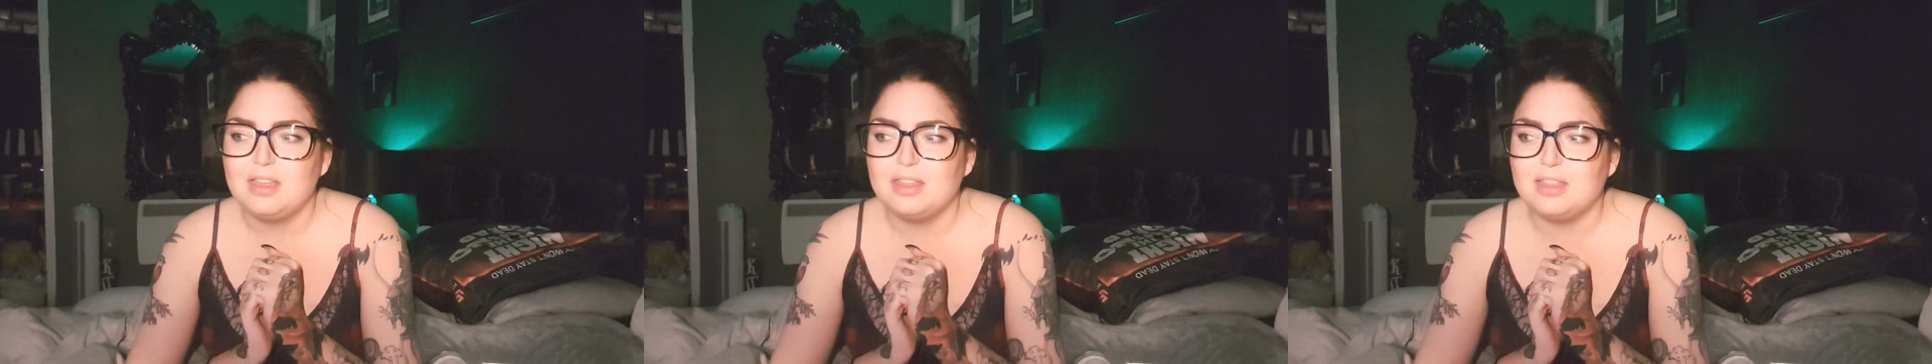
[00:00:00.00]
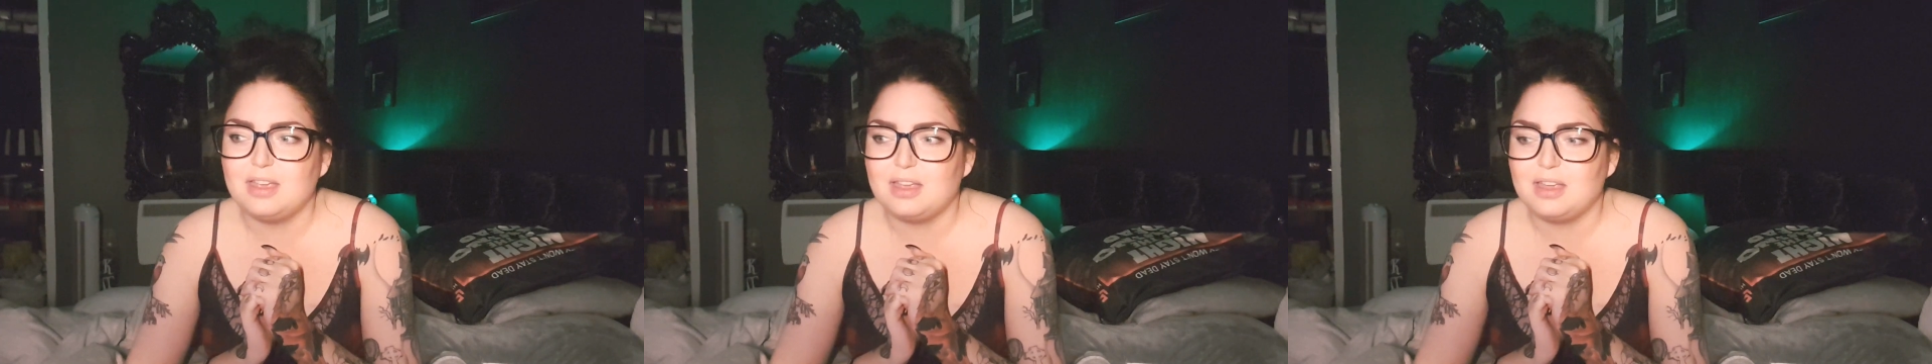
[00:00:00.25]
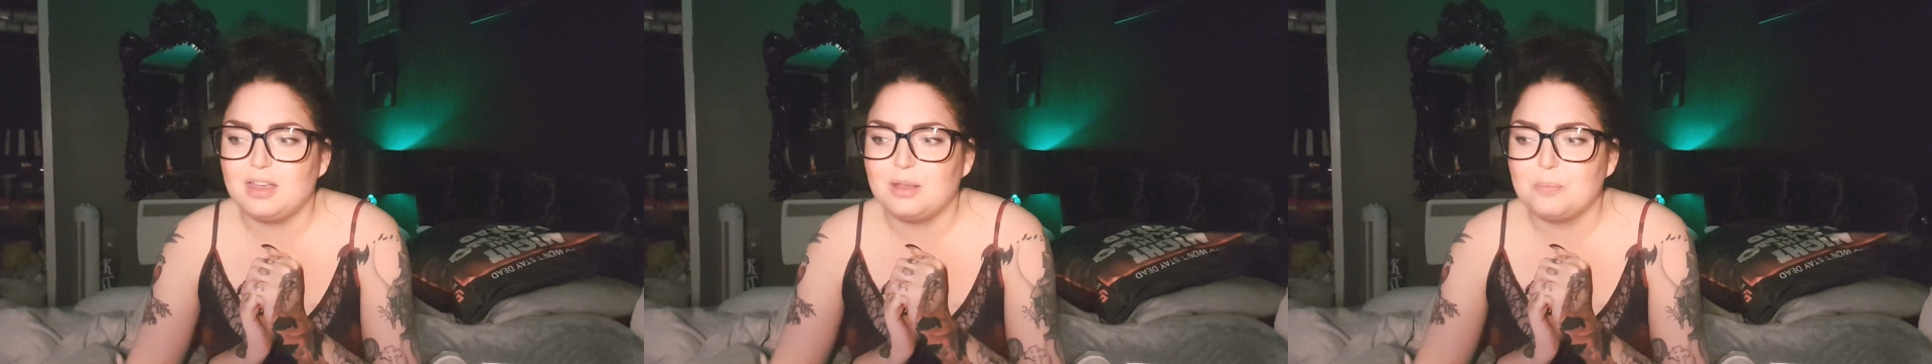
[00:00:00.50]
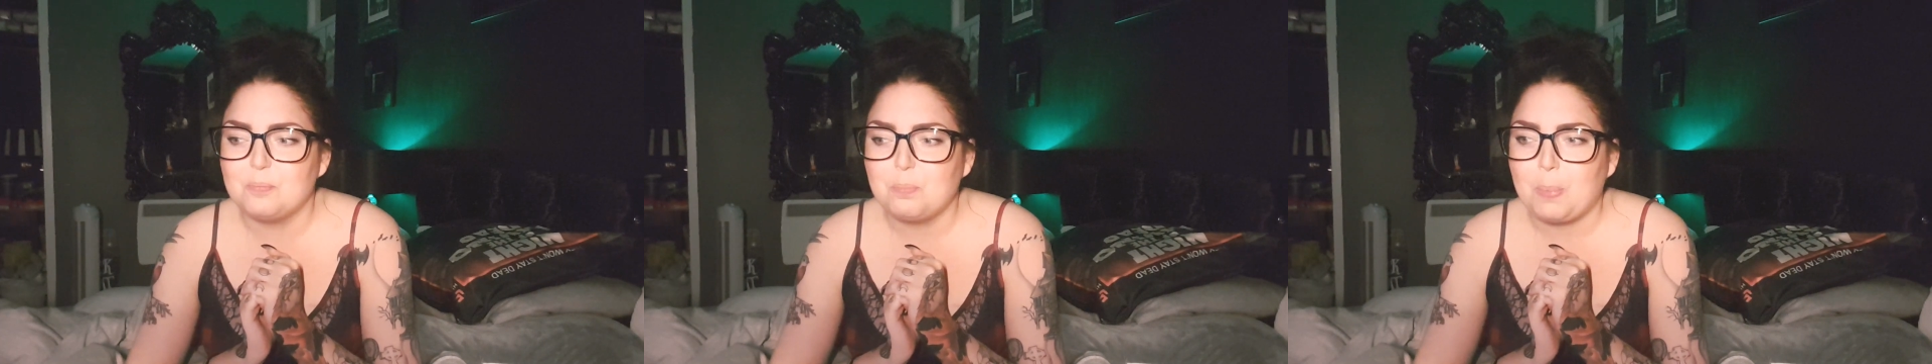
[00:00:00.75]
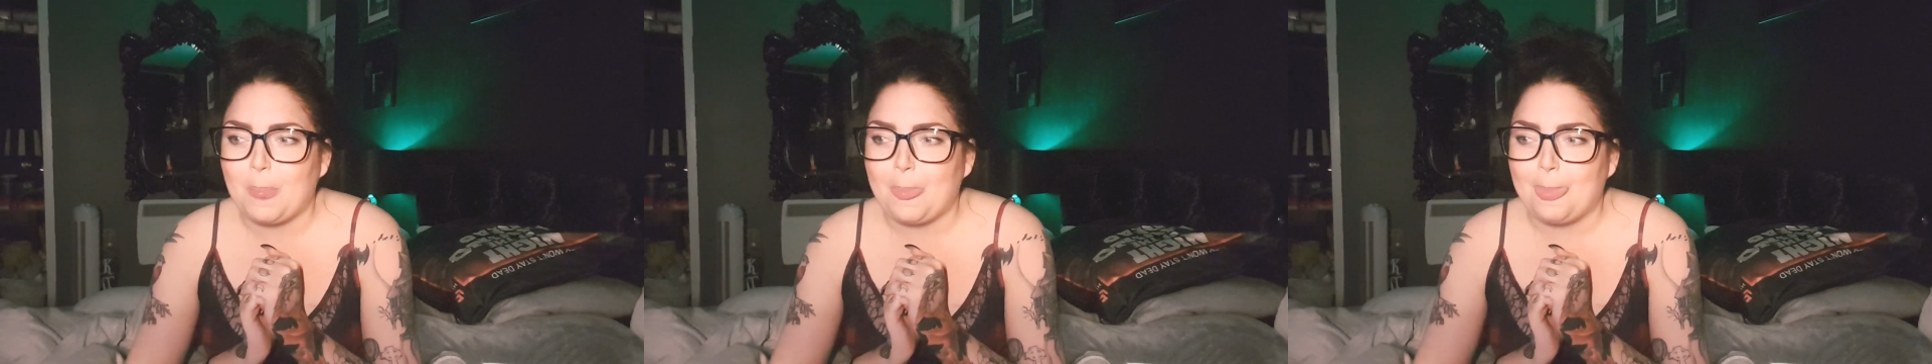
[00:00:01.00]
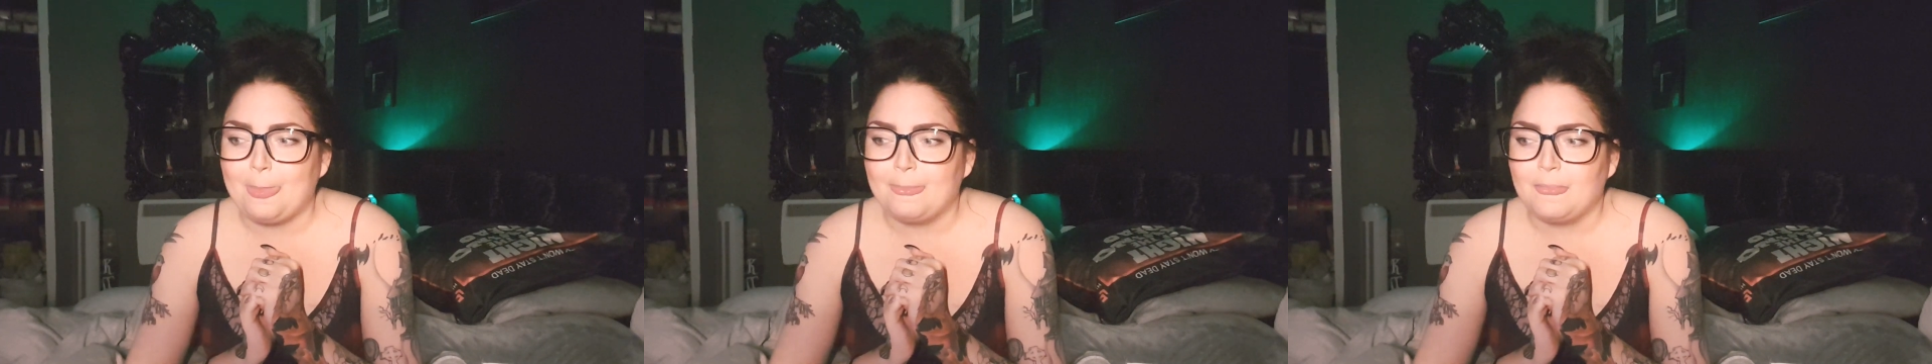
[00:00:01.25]
they
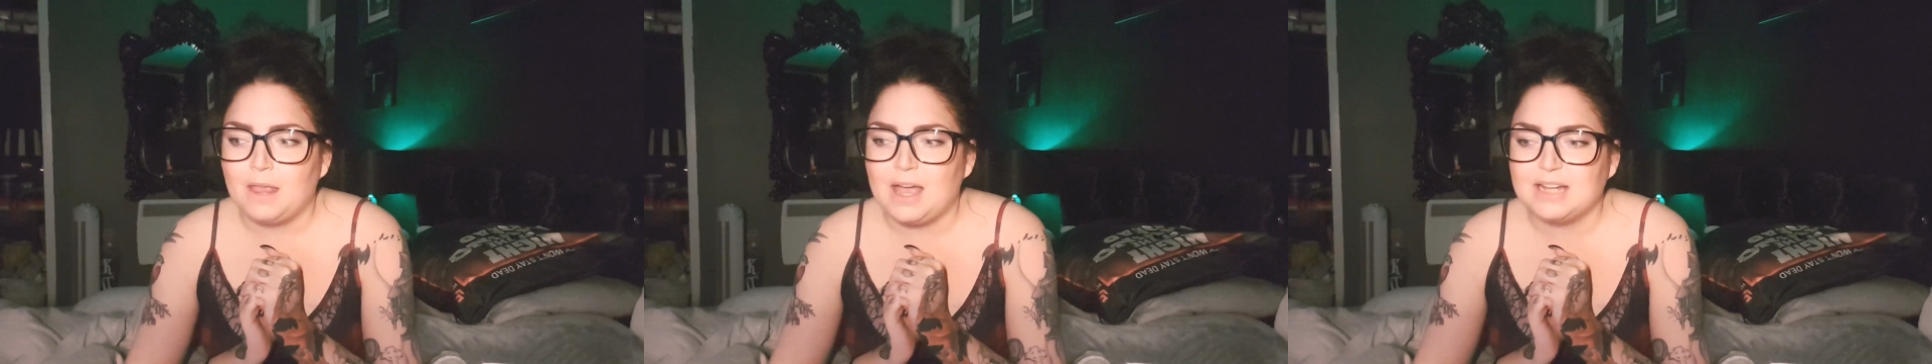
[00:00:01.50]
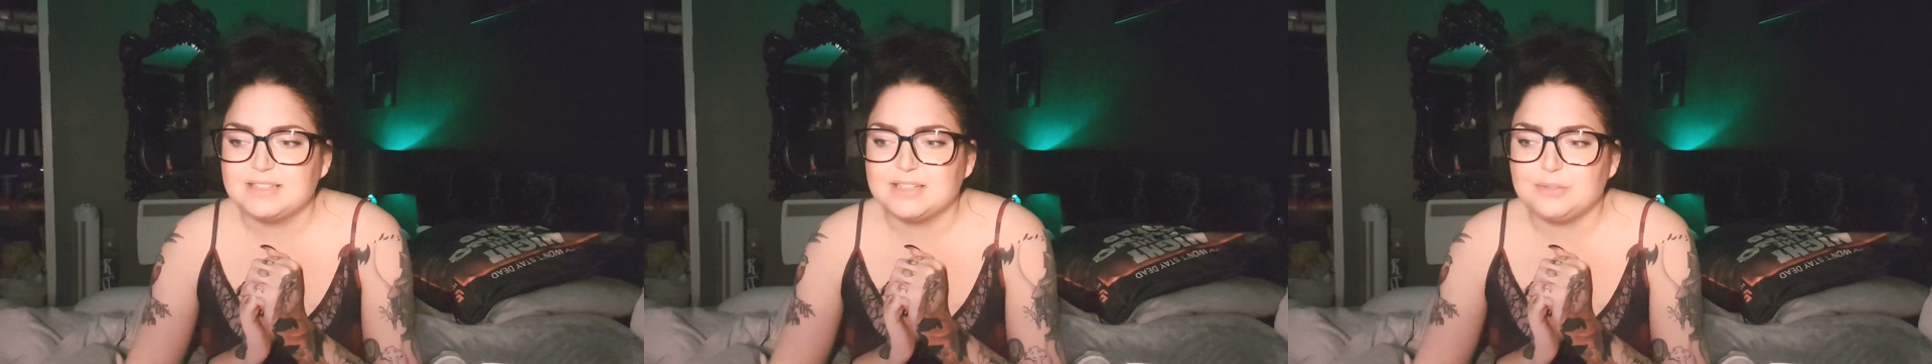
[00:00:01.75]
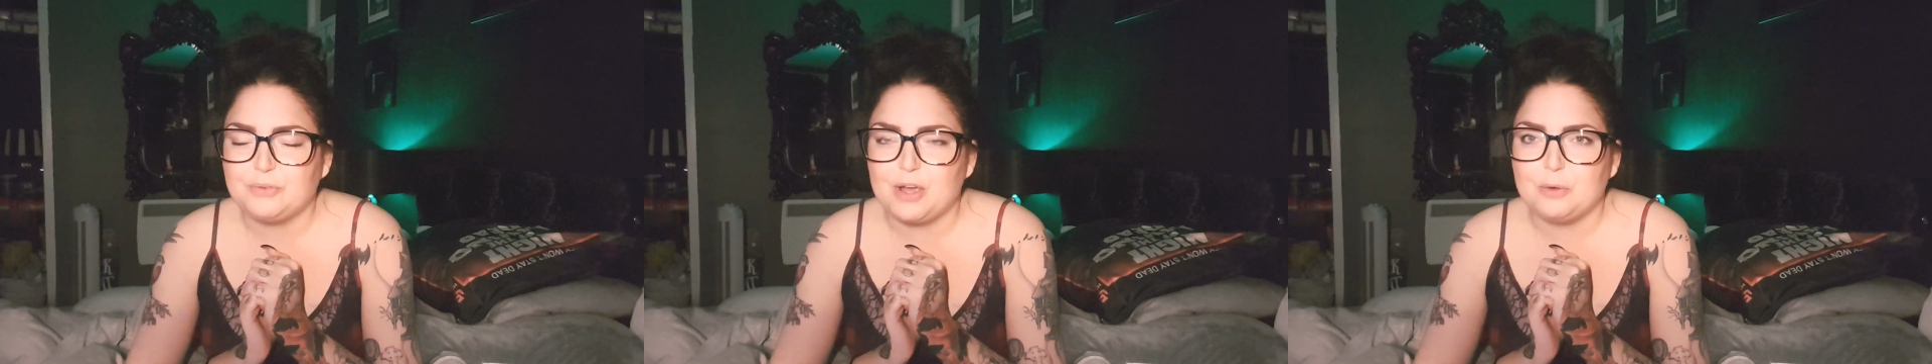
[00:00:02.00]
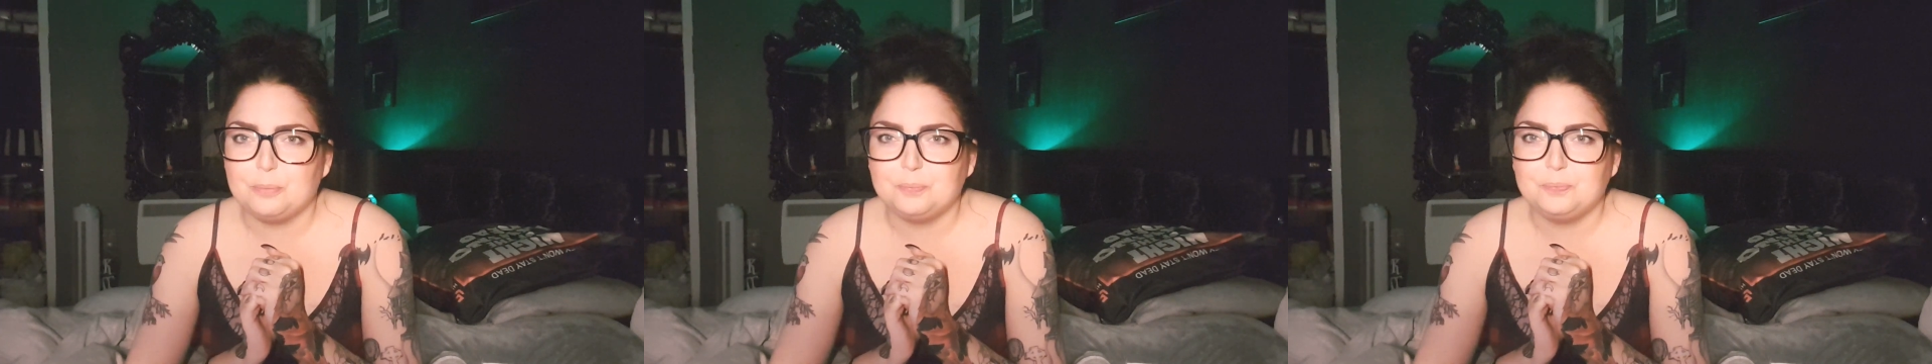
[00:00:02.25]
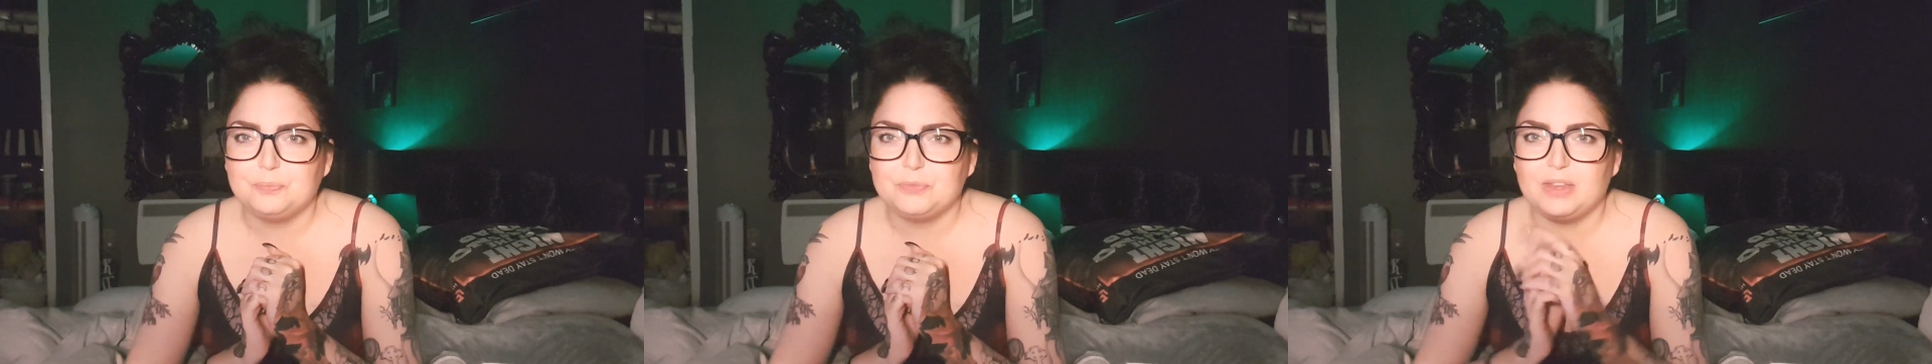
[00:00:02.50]
had to film,